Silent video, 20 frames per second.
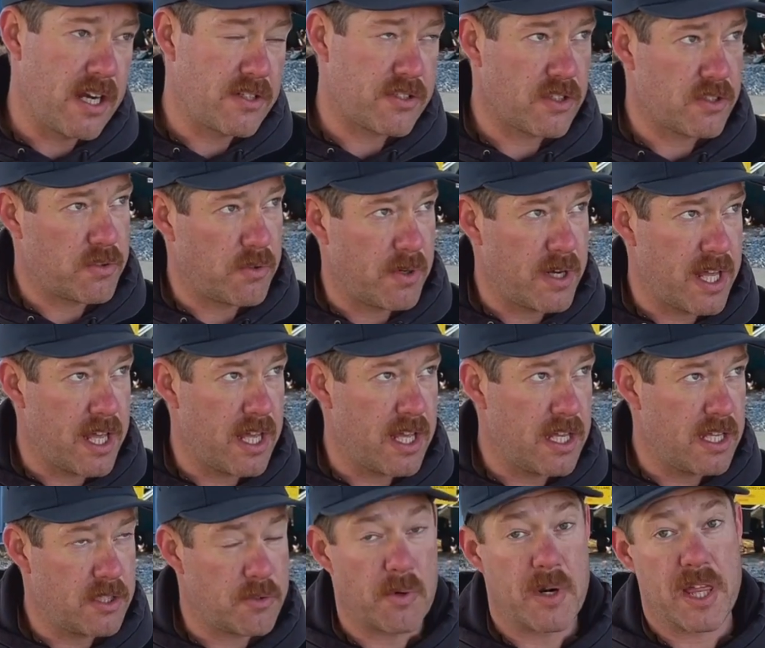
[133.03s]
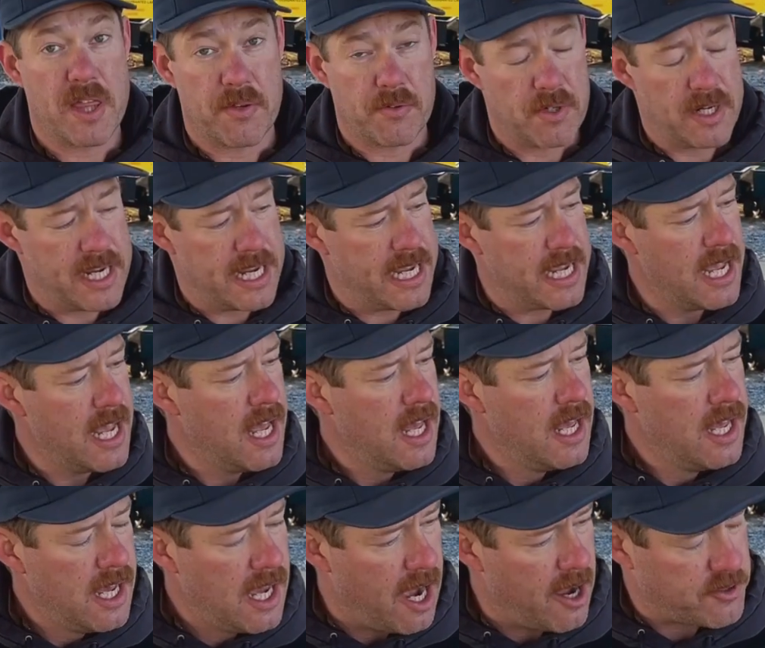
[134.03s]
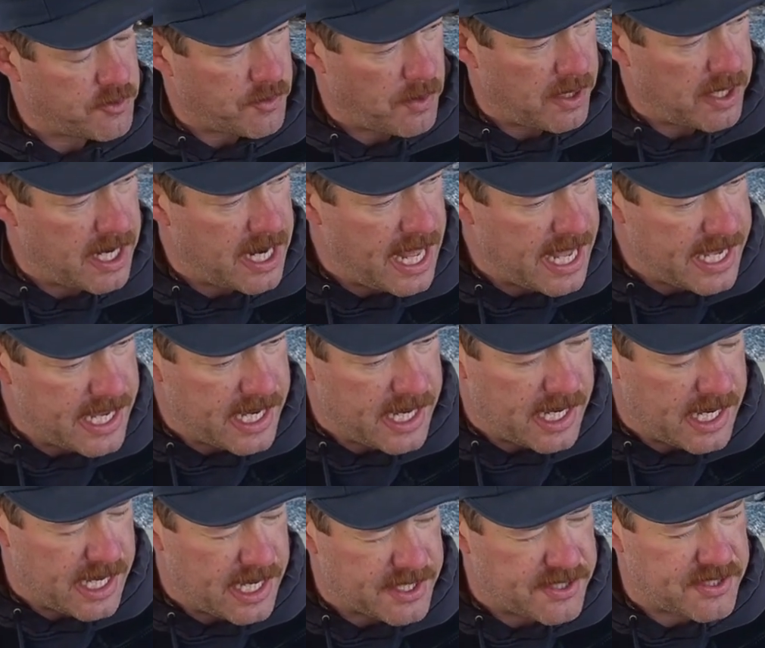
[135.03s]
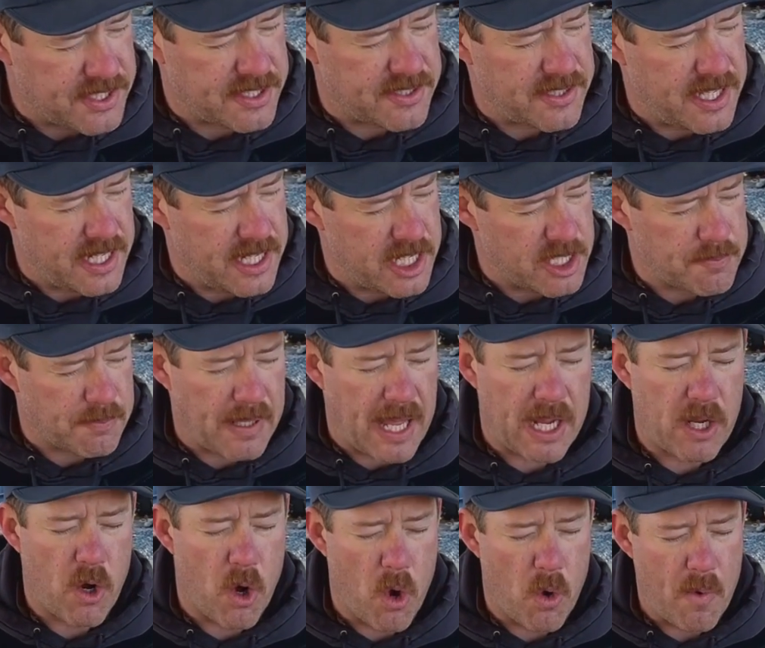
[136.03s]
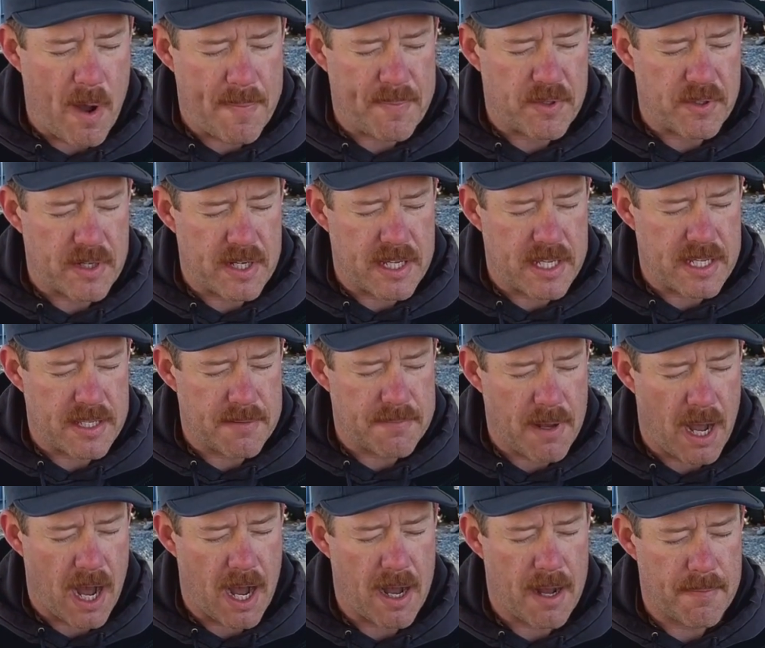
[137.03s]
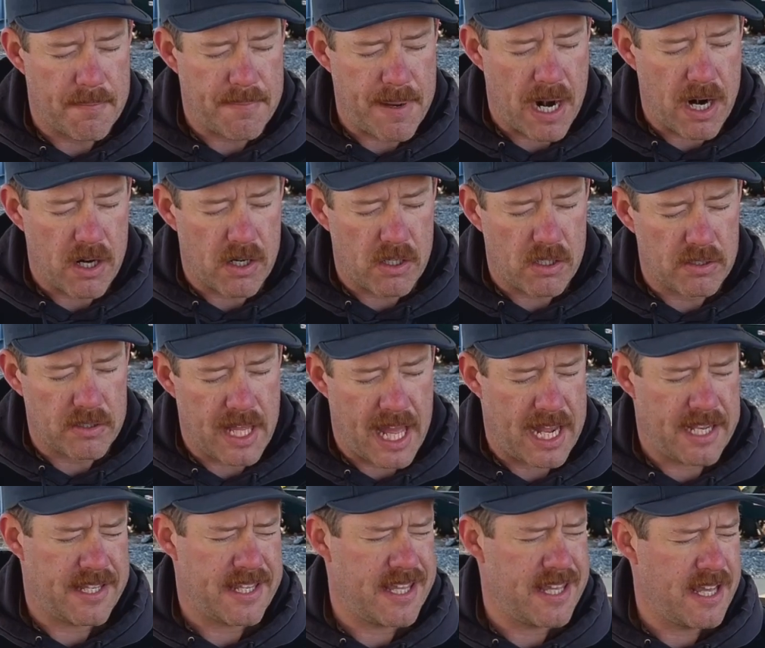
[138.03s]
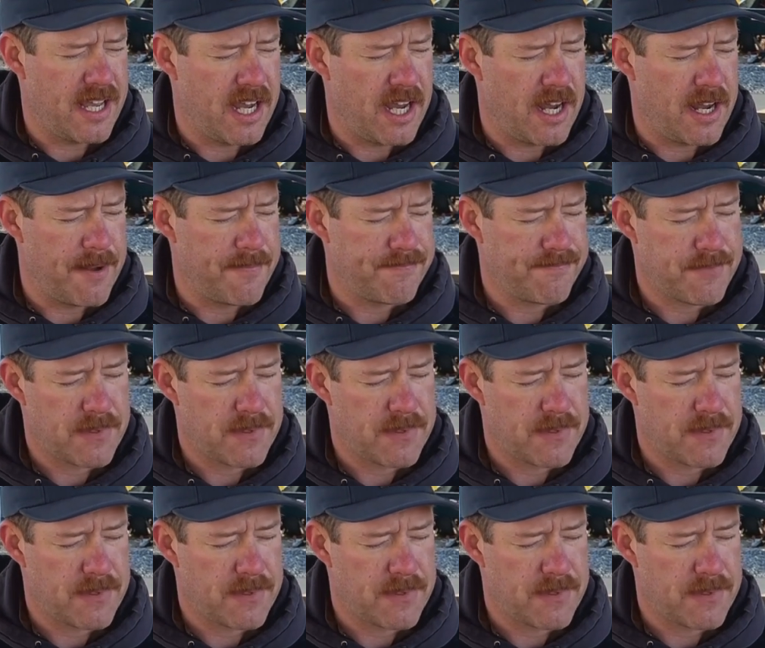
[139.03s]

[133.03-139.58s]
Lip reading: So 2023, I was running a 16-inch black hole weaponry barrel. It had the